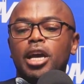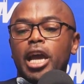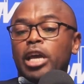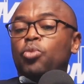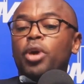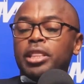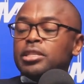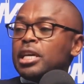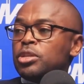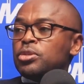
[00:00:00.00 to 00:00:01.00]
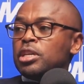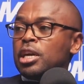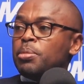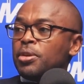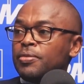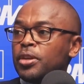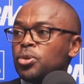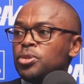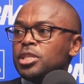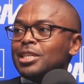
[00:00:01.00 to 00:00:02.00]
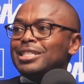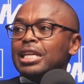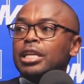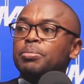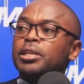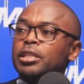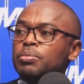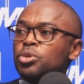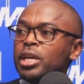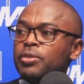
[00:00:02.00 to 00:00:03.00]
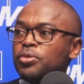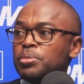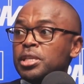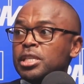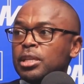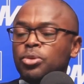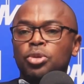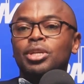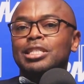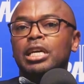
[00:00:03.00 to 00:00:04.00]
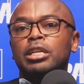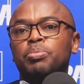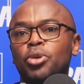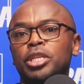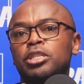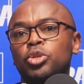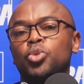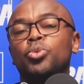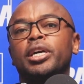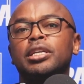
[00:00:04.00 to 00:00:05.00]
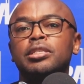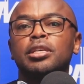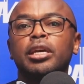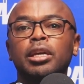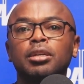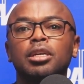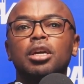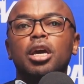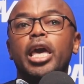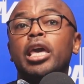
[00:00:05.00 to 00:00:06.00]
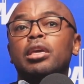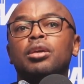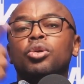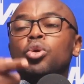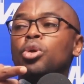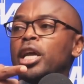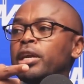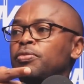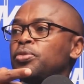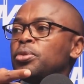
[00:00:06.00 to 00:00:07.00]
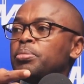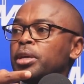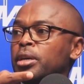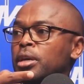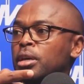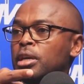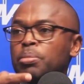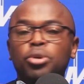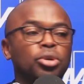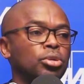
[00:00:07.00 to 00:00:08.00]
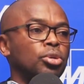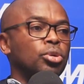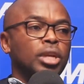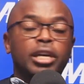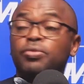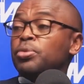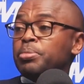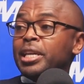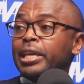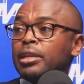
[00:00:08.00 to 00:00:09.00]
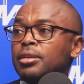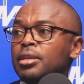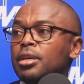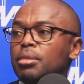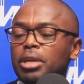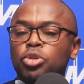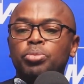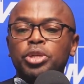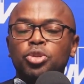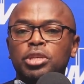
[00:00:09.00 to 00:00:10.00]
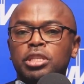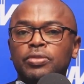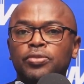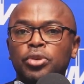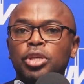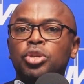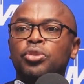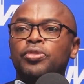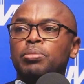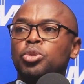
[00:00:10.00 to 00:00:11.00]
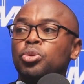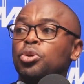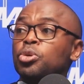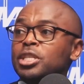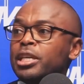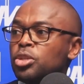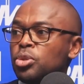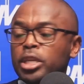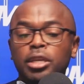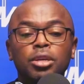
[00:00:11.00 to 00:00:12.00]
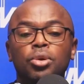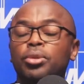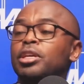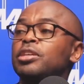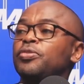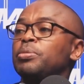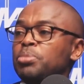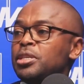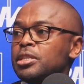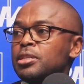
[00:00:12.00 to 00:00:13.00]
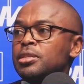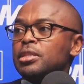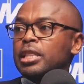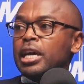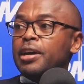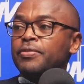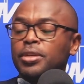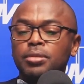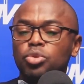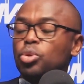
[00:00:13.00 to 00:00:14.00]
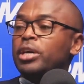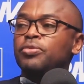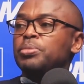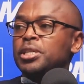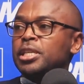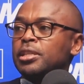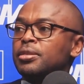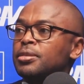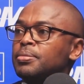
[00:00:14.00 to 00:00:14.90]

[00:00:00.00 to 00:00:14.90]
and where these countries are coming from, the context, and enabling them to learn from each other without necessarily pointing to one and saying, hey, go learn from Gabon, go learn from Benin. But it will be interesting for each of them to look contextually on the different pieces that they're having to learn from each other.